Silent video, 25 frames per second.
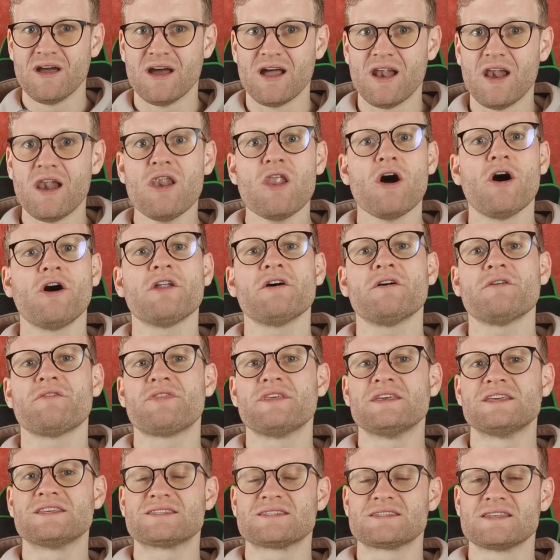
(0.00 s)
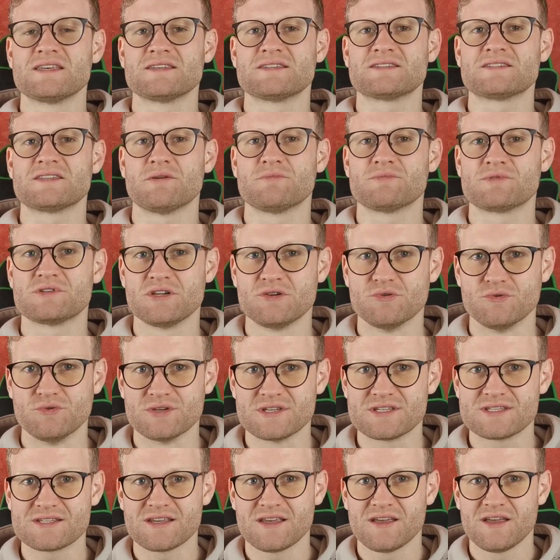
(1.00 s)
a lot of these systems
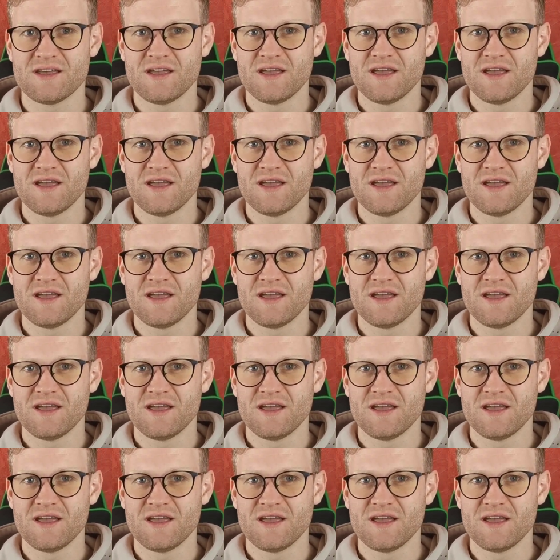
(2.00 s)
lose.